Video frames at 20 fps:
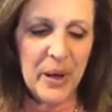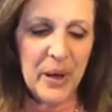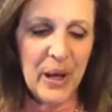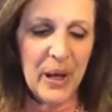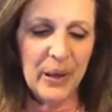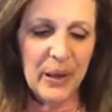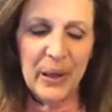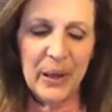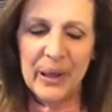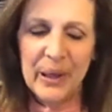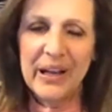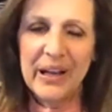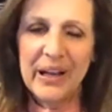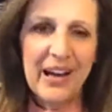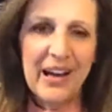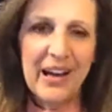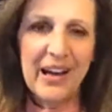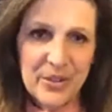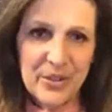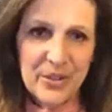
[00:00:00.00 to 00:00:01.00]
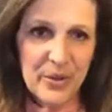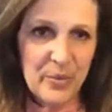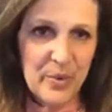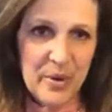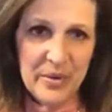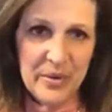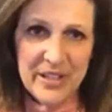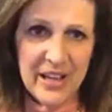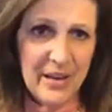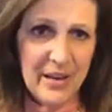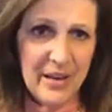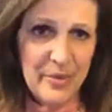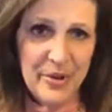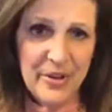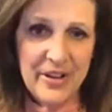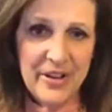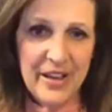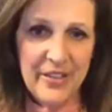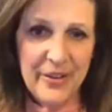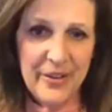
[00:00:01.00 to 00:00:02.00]
encounter at one time or
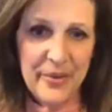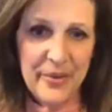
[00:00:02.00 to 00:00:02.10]
another.